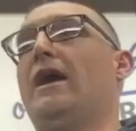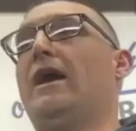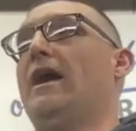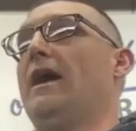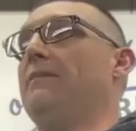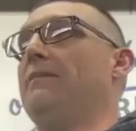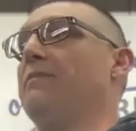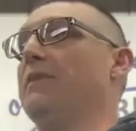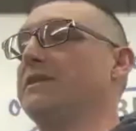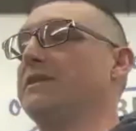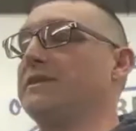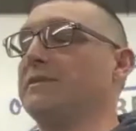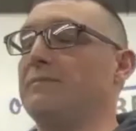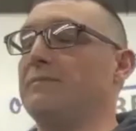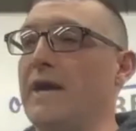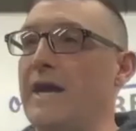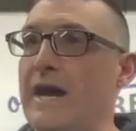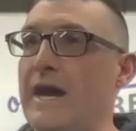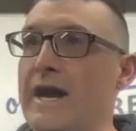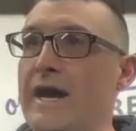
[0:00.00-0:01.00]
I busted
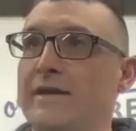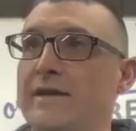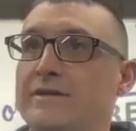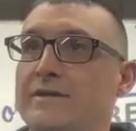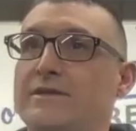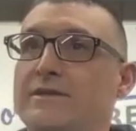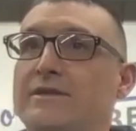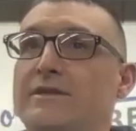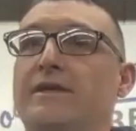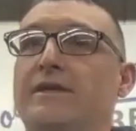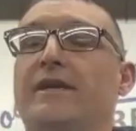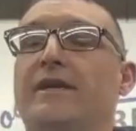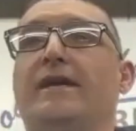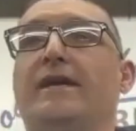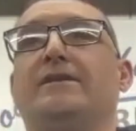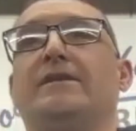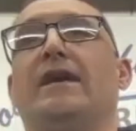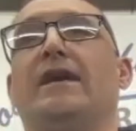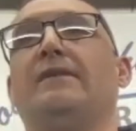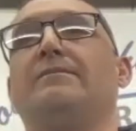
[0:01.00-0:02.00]
my ass.
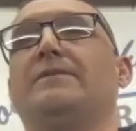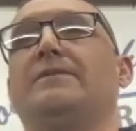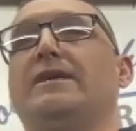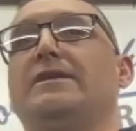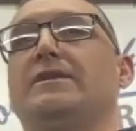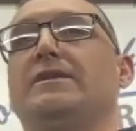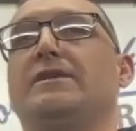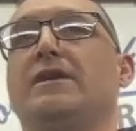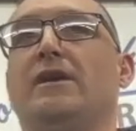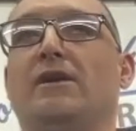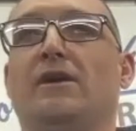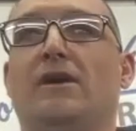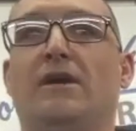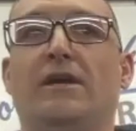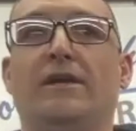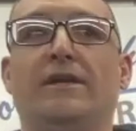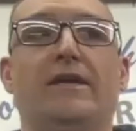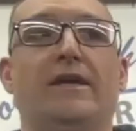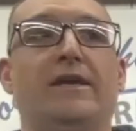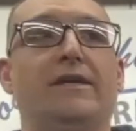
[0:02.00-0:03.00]
At times I just hung
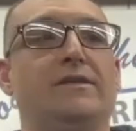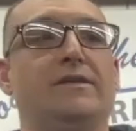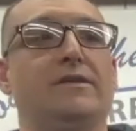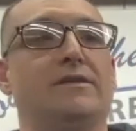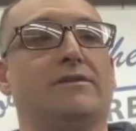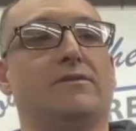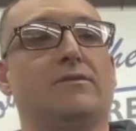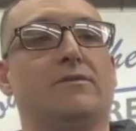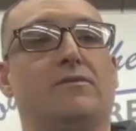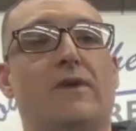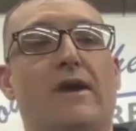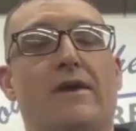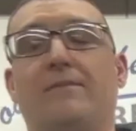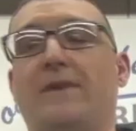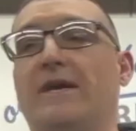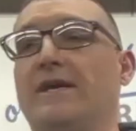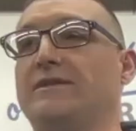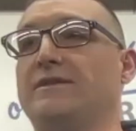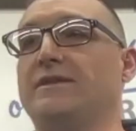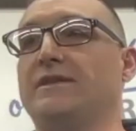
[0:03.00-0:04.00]
on and just grabbed
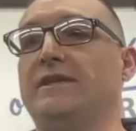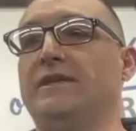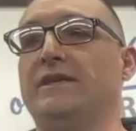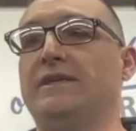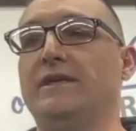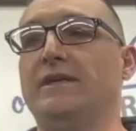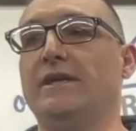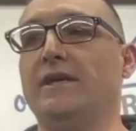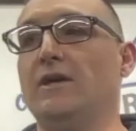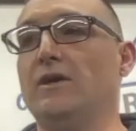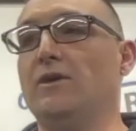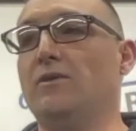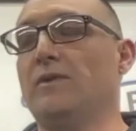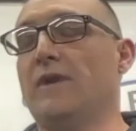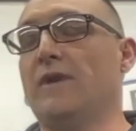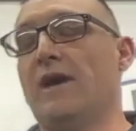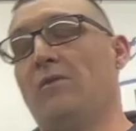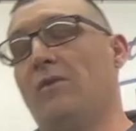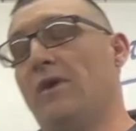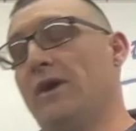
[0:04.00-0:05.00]
my seat.
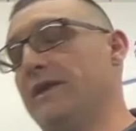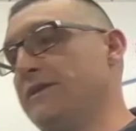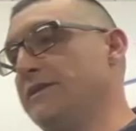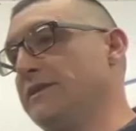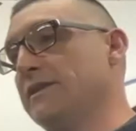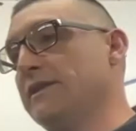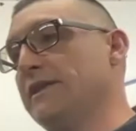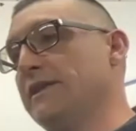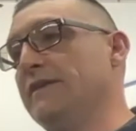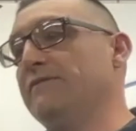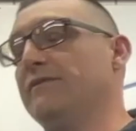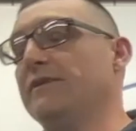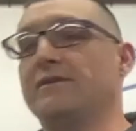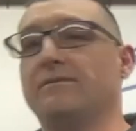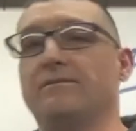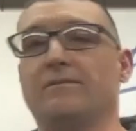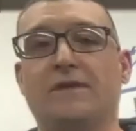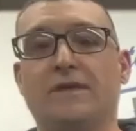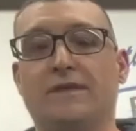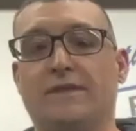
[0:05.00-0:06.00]
When I wanted to leave, there's
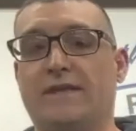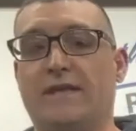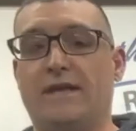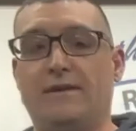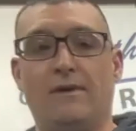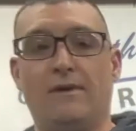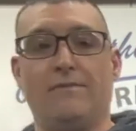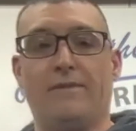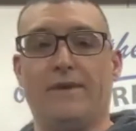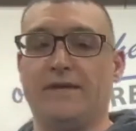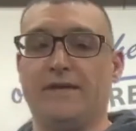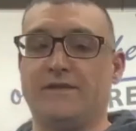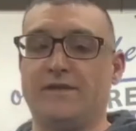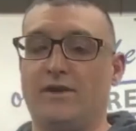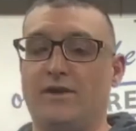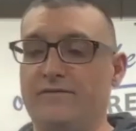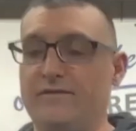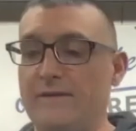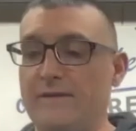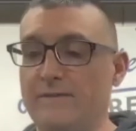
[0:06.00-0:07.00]
some shit that came up. I guess I
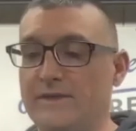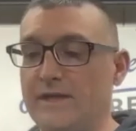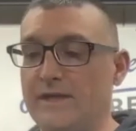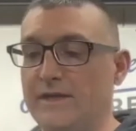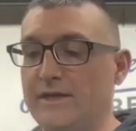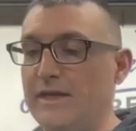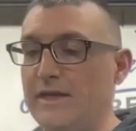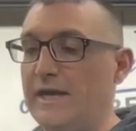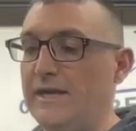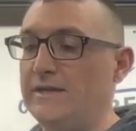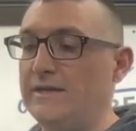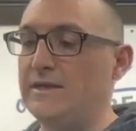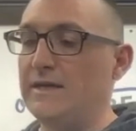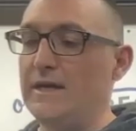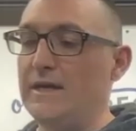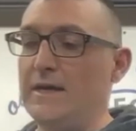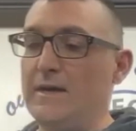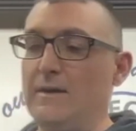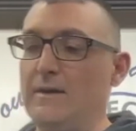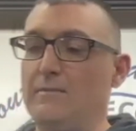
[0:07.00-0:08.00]
don't have time to tell you guys,
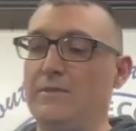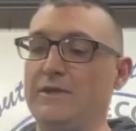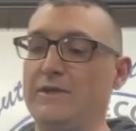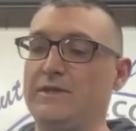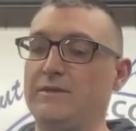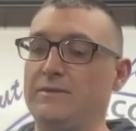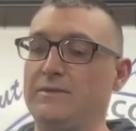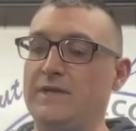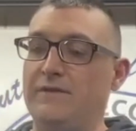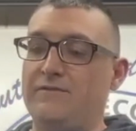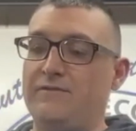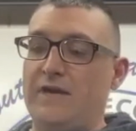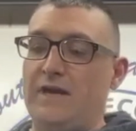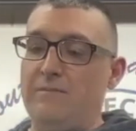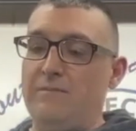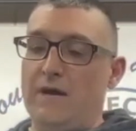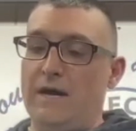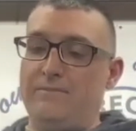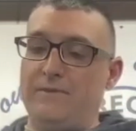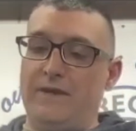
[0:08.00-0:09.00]
but some stuff
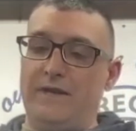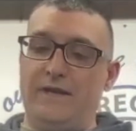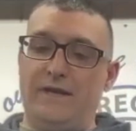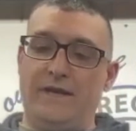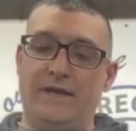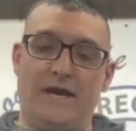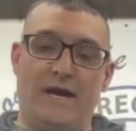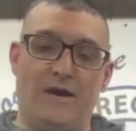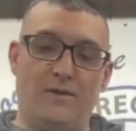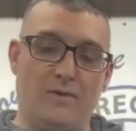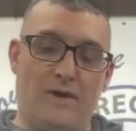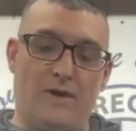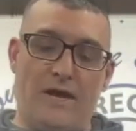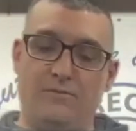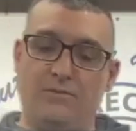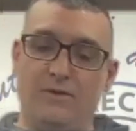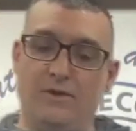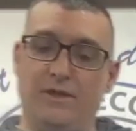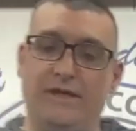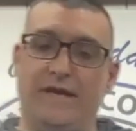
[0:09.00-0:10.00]
came up, and I
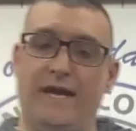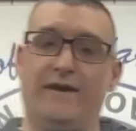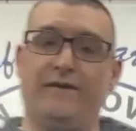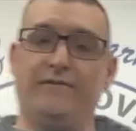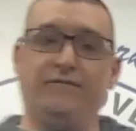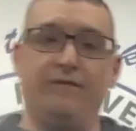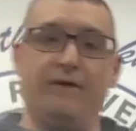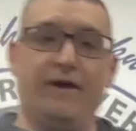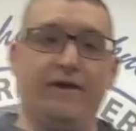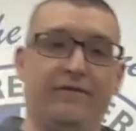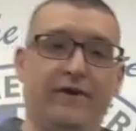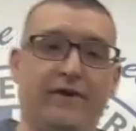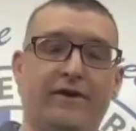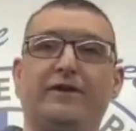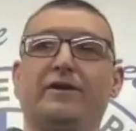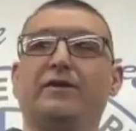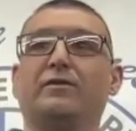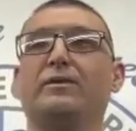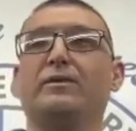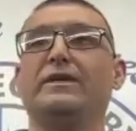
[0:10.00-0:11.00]
really had a very
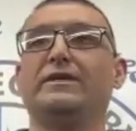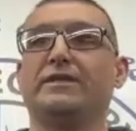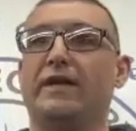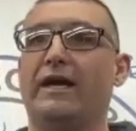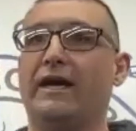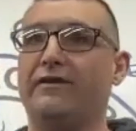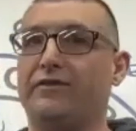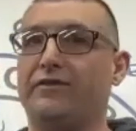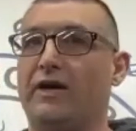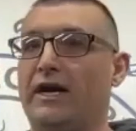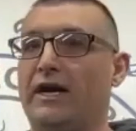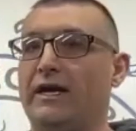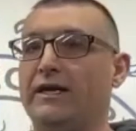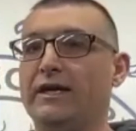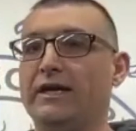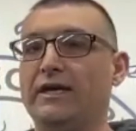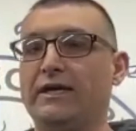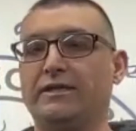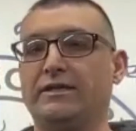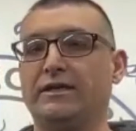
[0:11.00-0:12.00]
good reason, I thought,
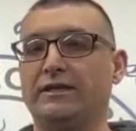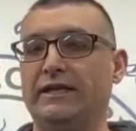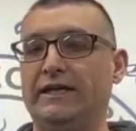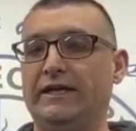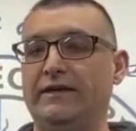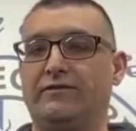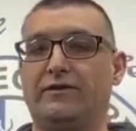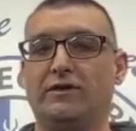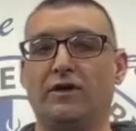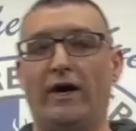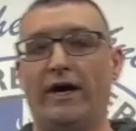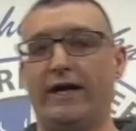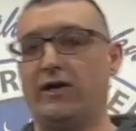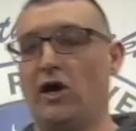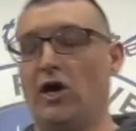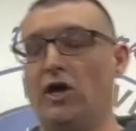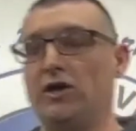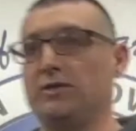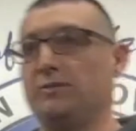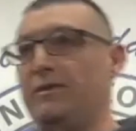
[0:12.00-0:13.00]
to leave. So I
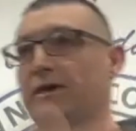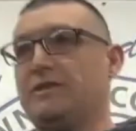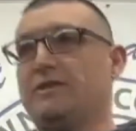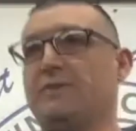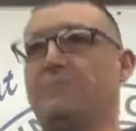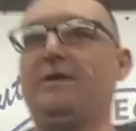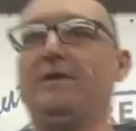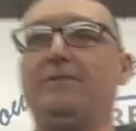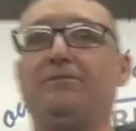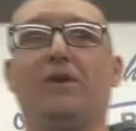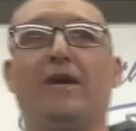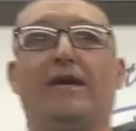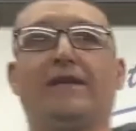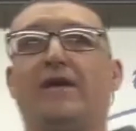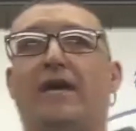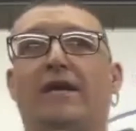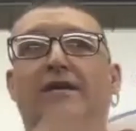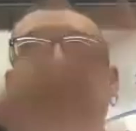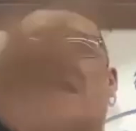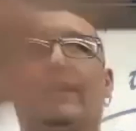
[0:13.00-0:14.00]
called a bunch of people. I
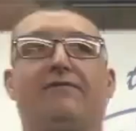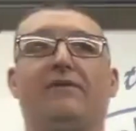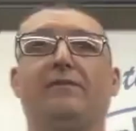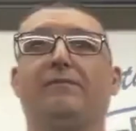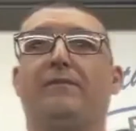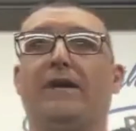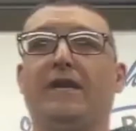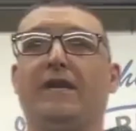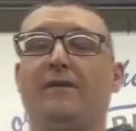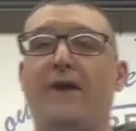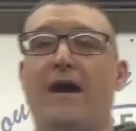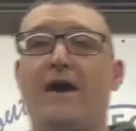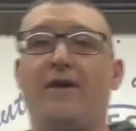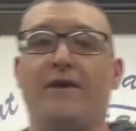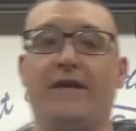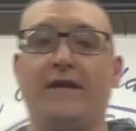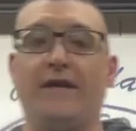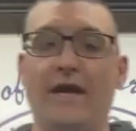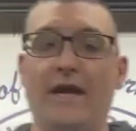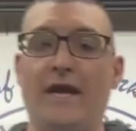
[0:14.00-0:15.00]
talked to everybody about
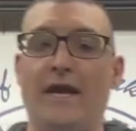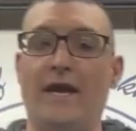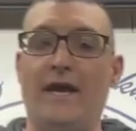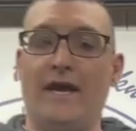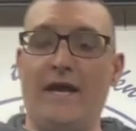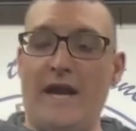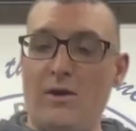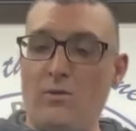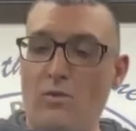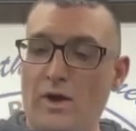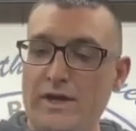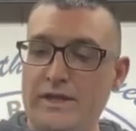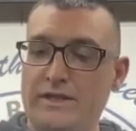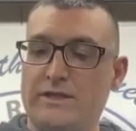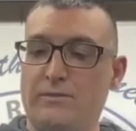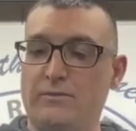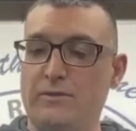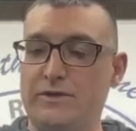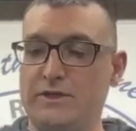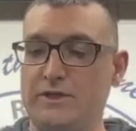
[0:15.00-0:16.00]
it, and I wanted
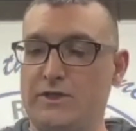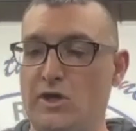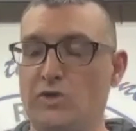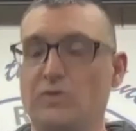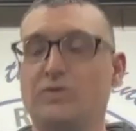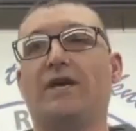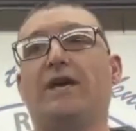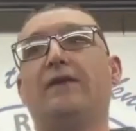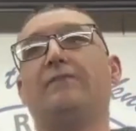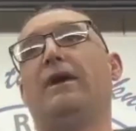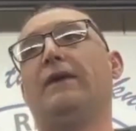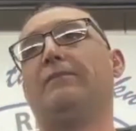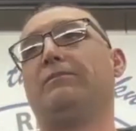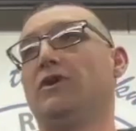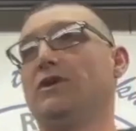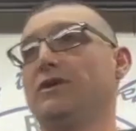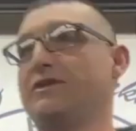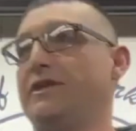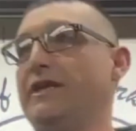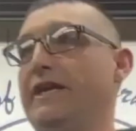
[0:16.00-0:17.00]
someone to co-sign my
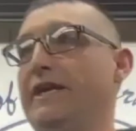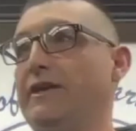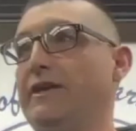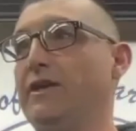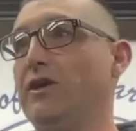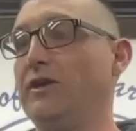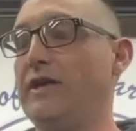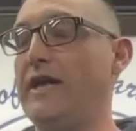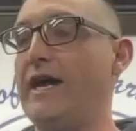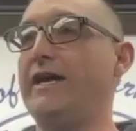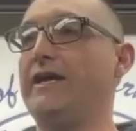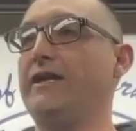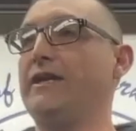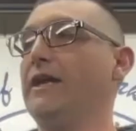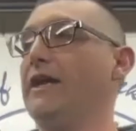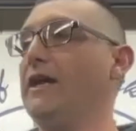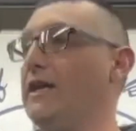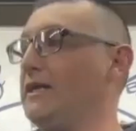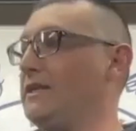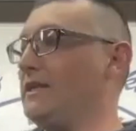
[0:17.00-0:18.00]
bullshit. You know, yeah,
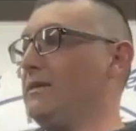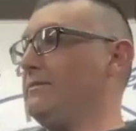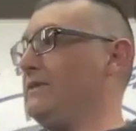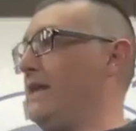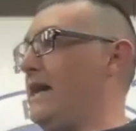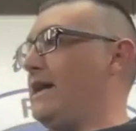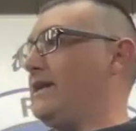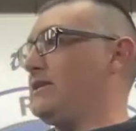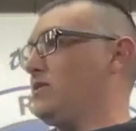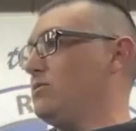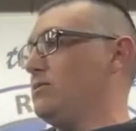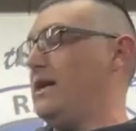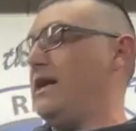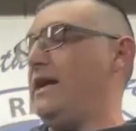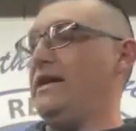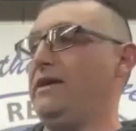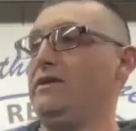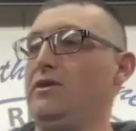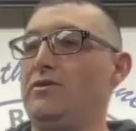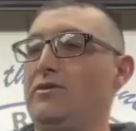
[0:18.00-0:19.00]
tell me, yeah, it's
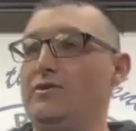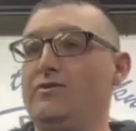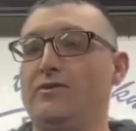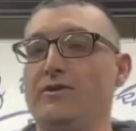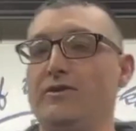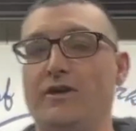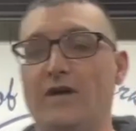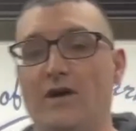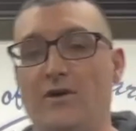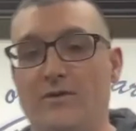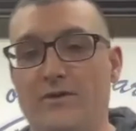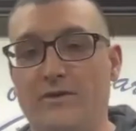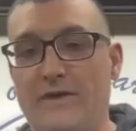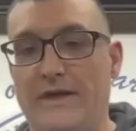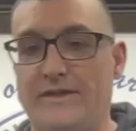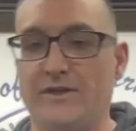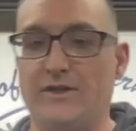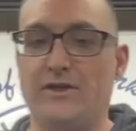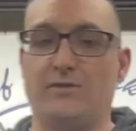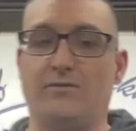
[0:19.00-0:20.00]
okay. You know, you can go, dude.
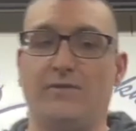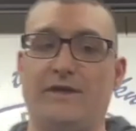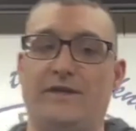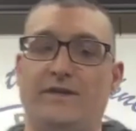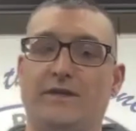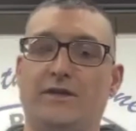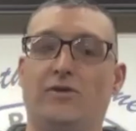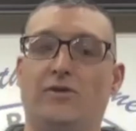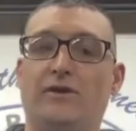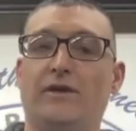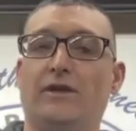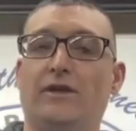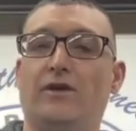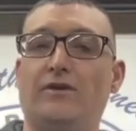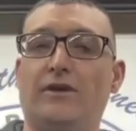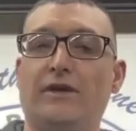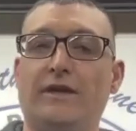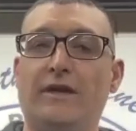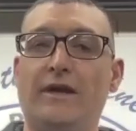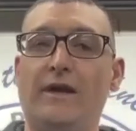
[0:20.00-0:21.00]
That's a good reason to go get
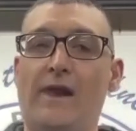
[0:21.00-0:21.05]
loaded.